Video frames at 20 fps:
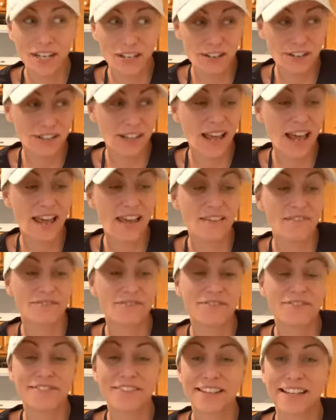good life
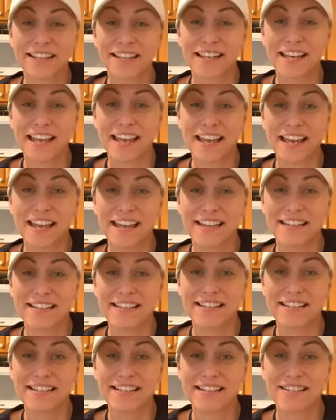
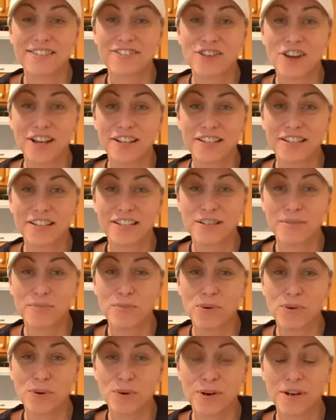and lots of
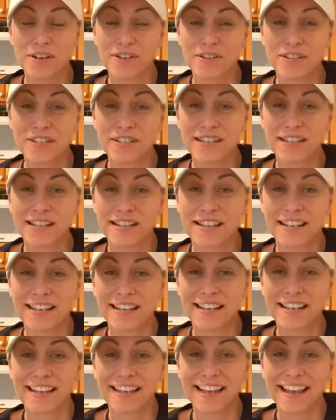support,
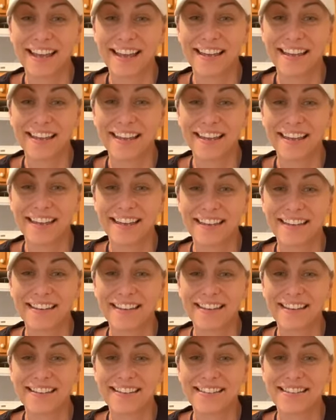
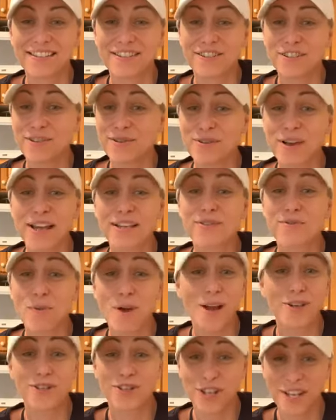and you guys
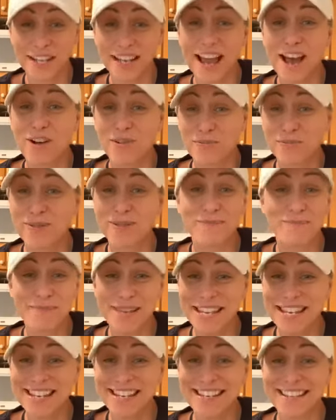watching helps
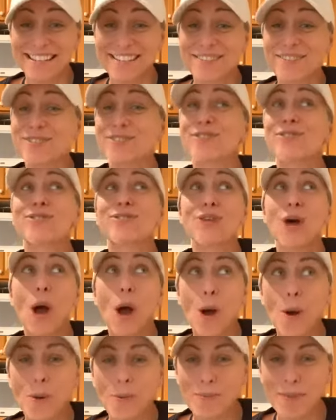me
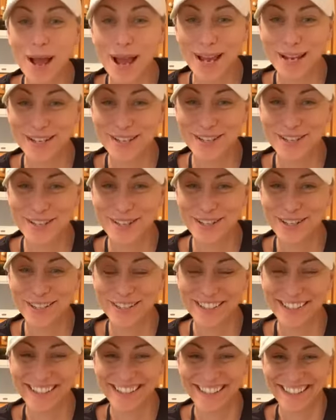so much.
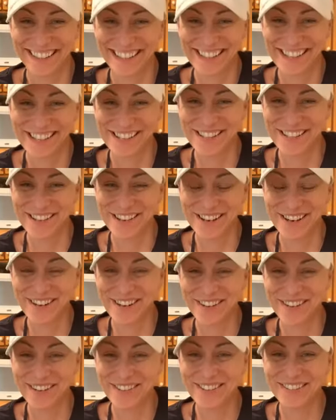
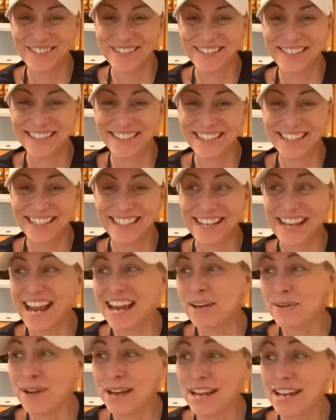So
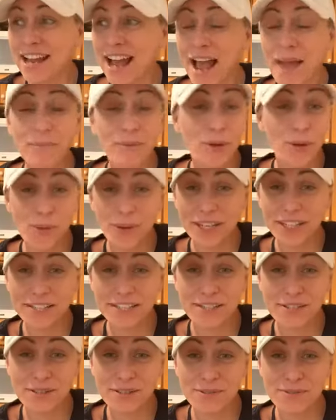anyway, I'm going
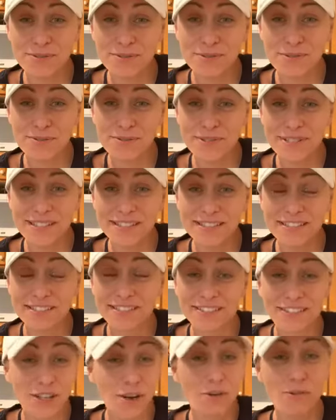to
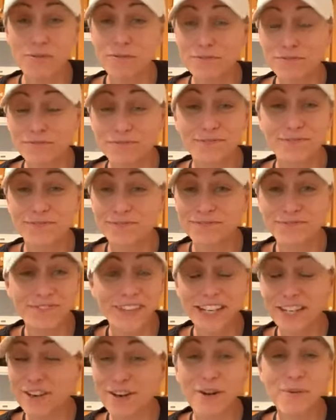go
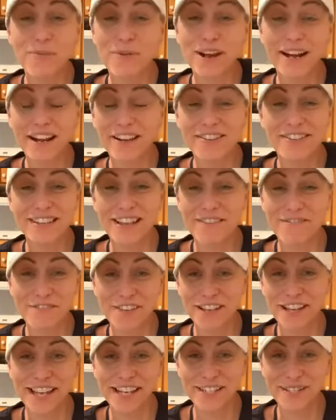figure out what else I
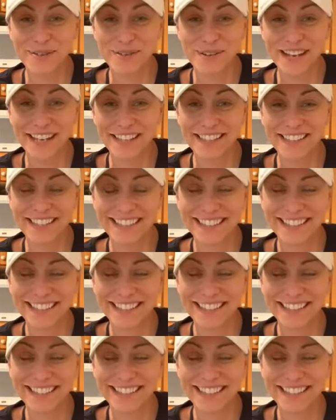feel like doing.